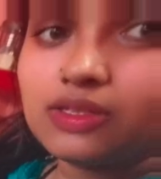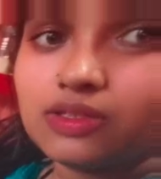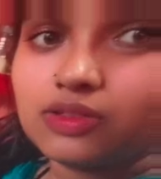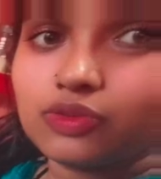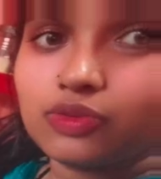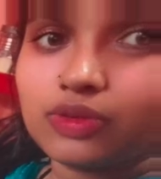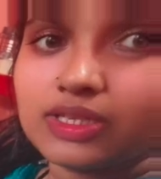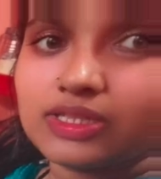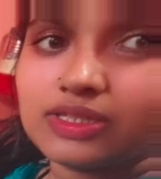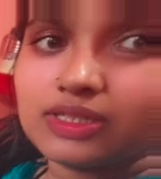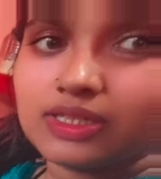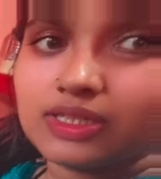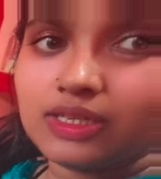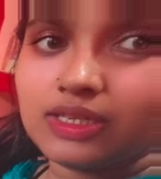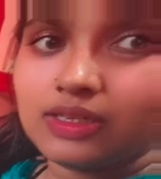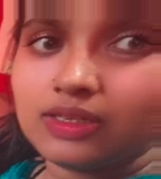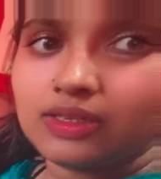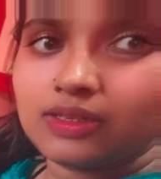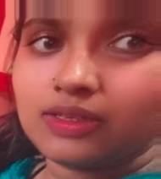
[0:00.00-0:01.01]
You can see
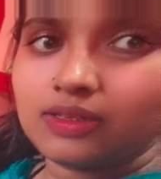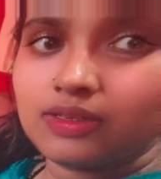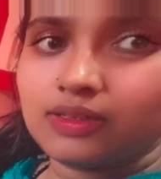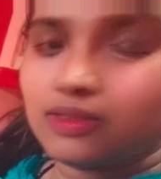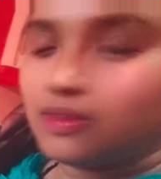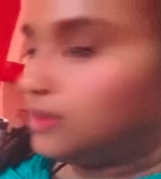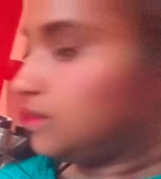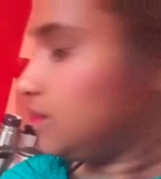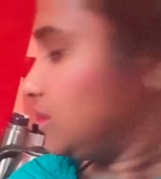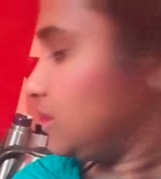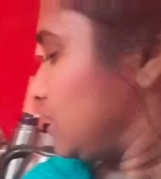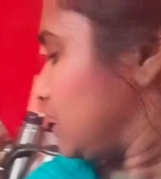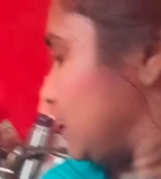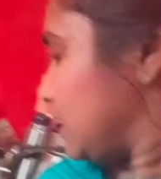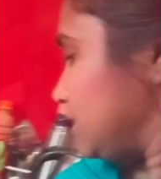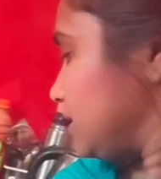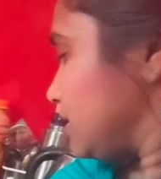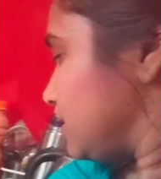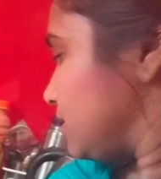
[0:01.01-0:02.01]

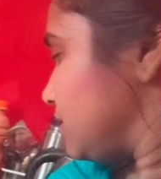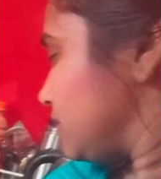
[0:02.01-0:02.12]
I,